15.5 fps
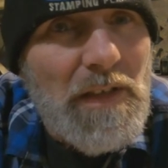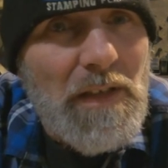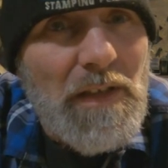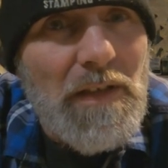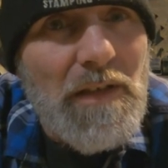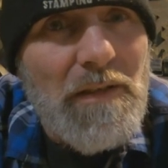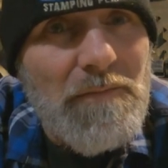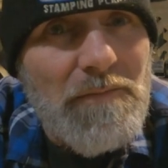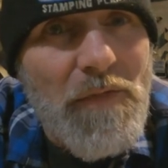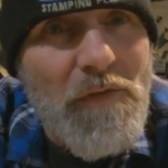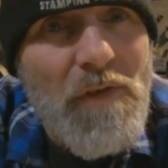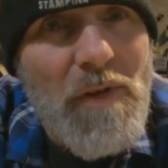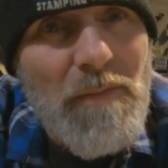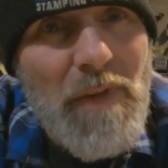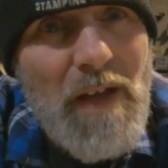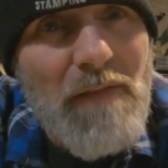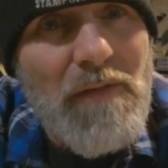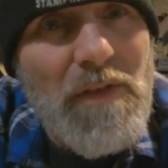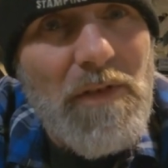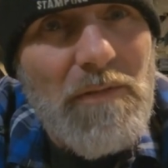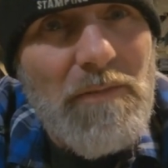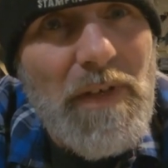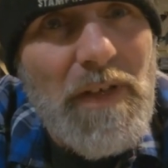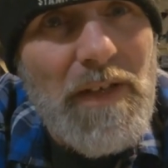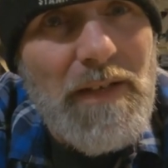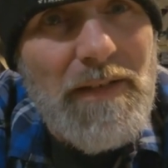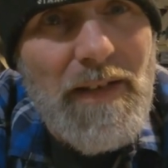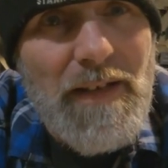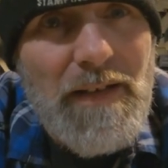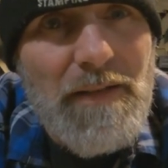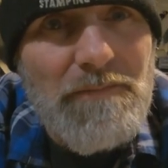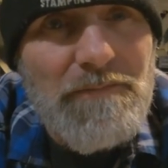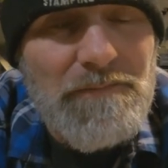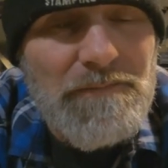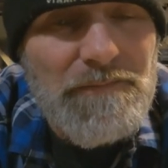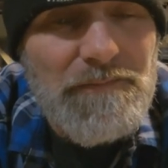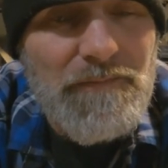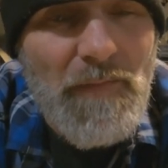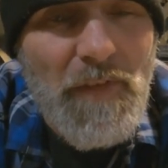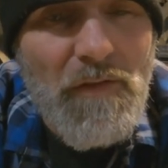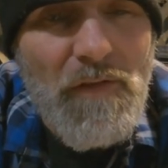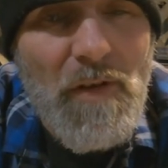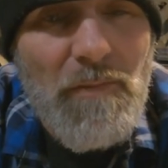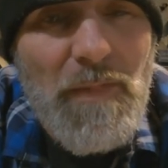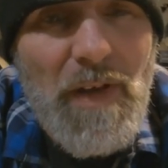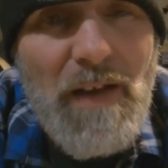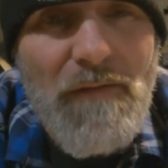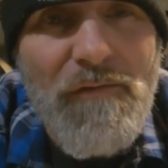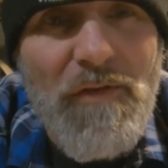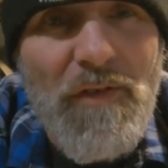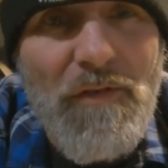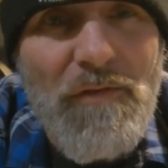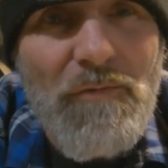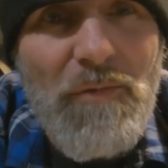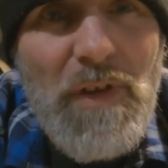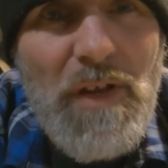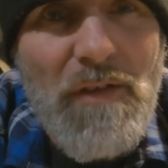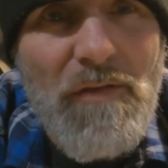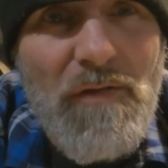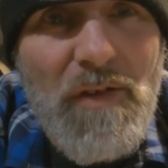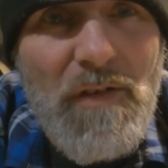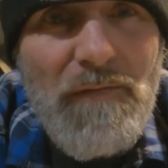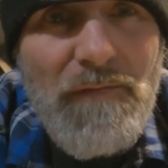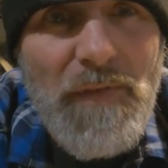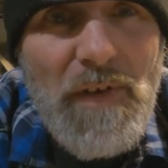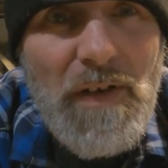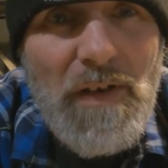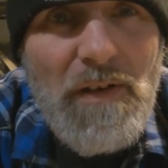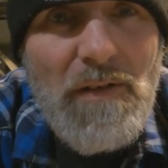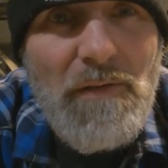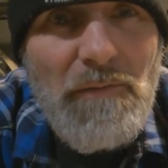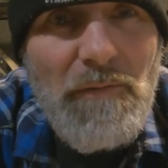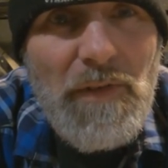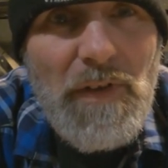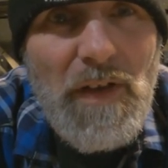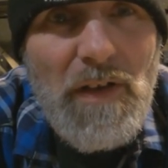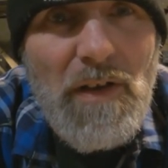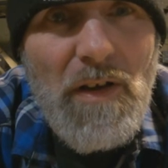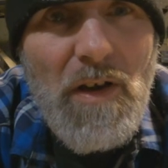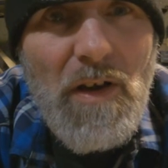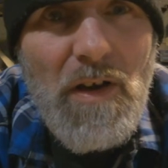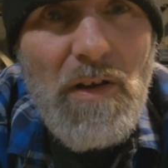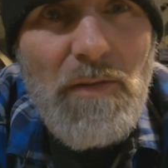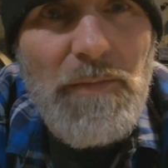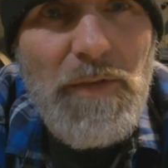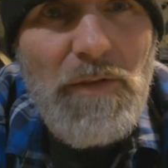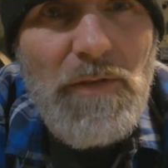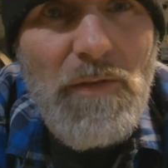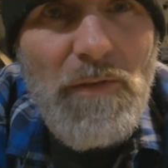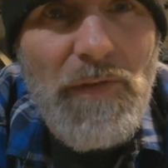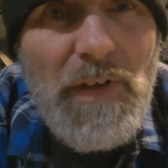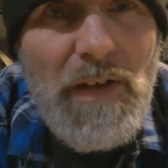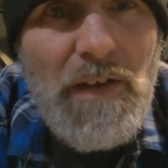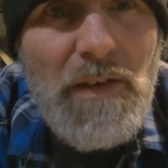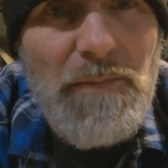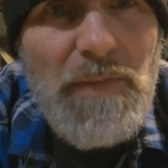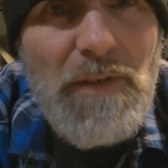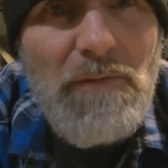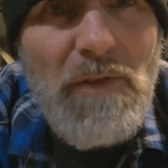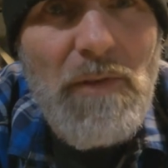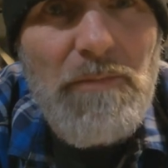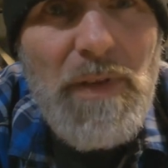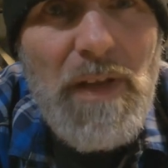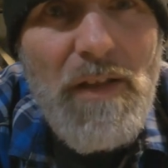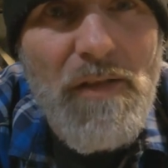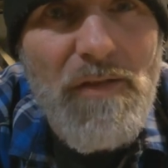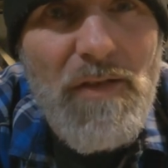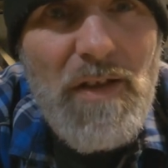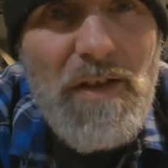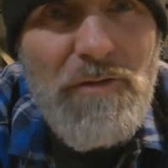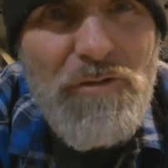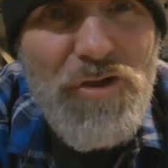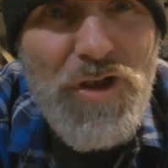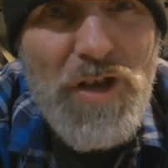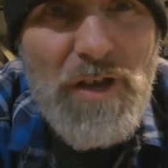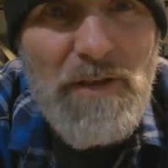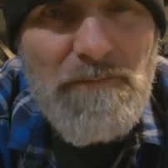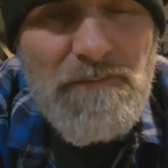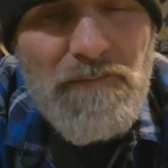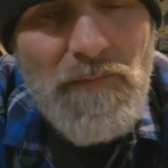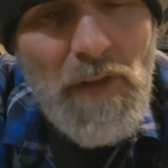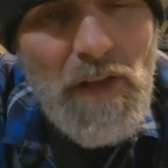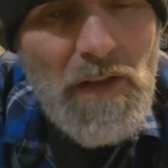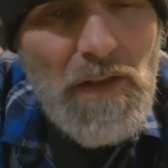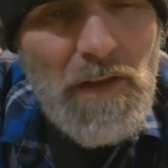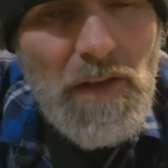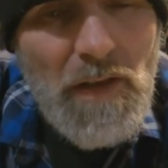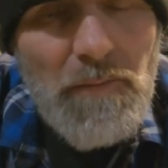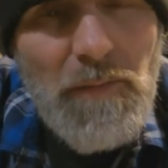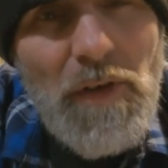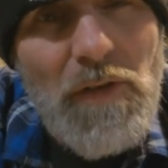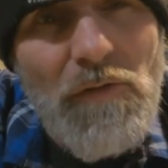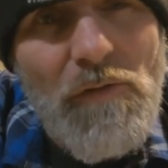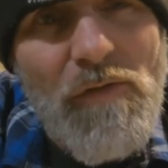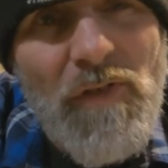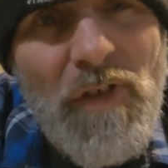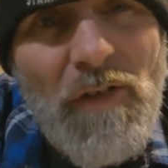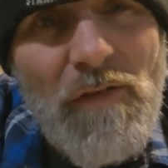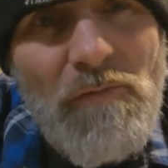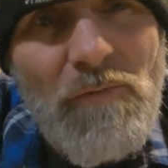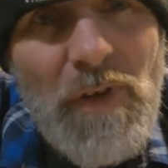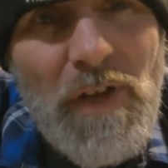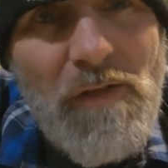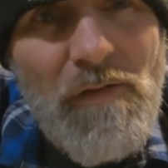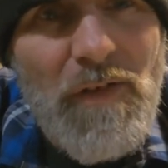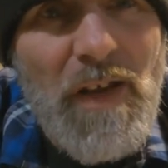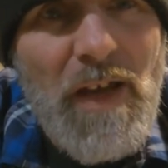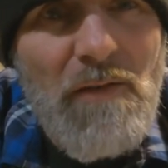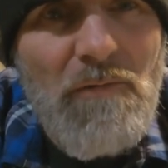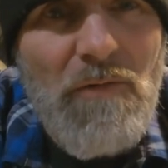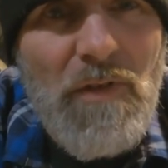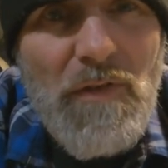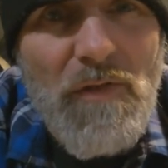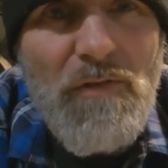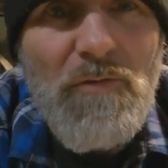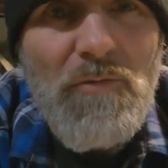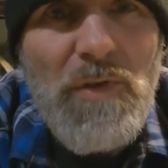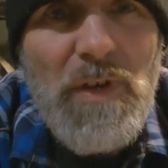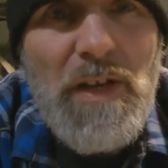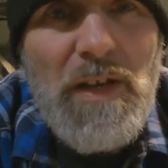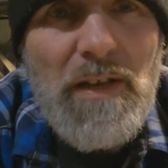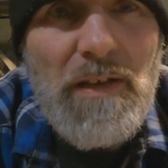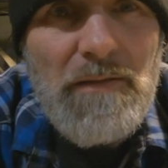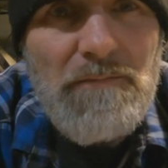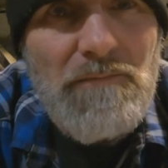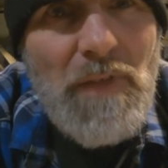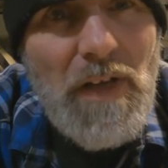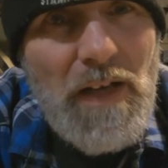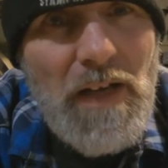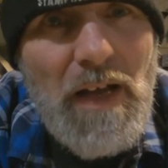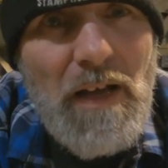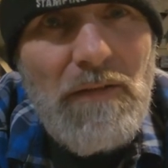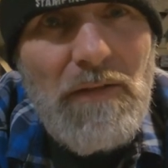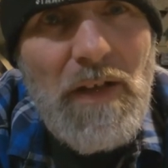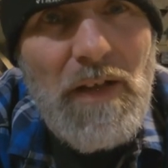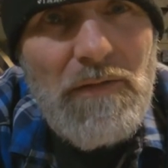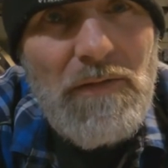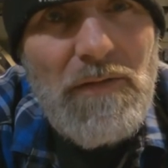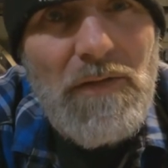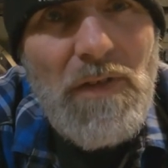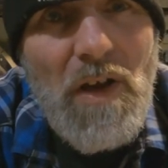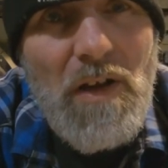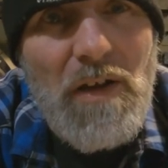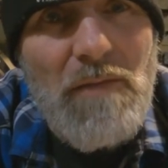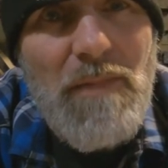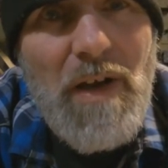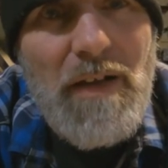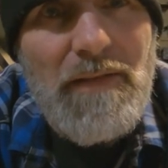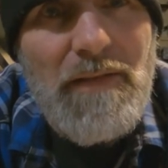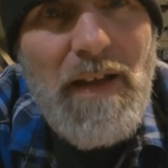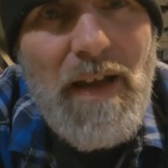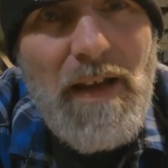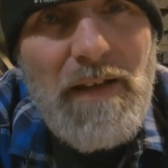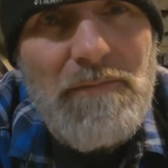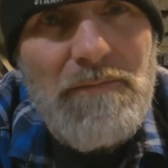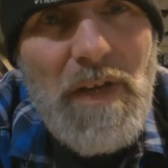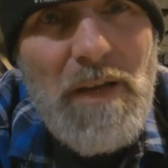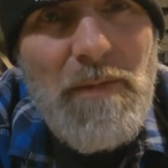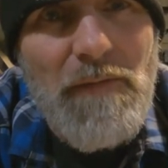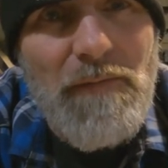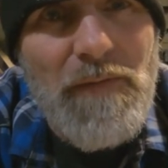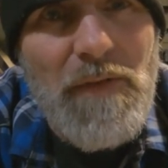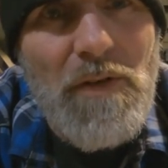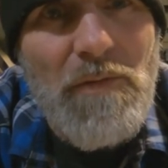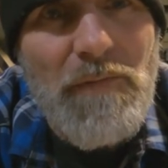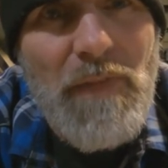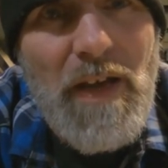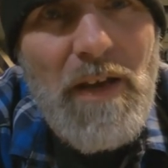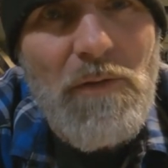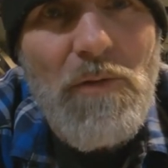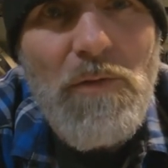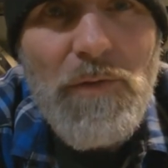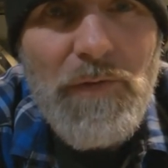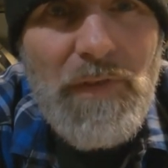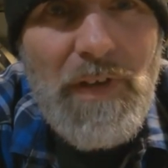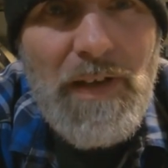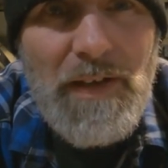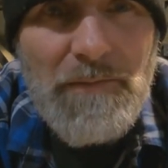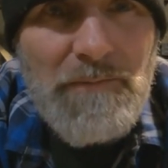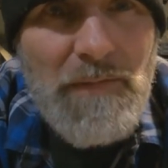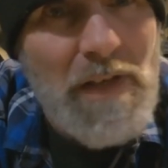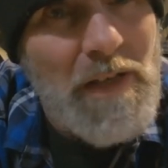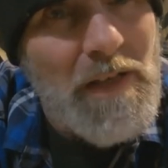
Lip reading: So I'm going to have a little bit of time. So I'm going to have 6 weeks of what they call immunotherapy with BCG. I'm going to do 6 weeks of that once a week. And I'll talk about that, maybe film that whole thing.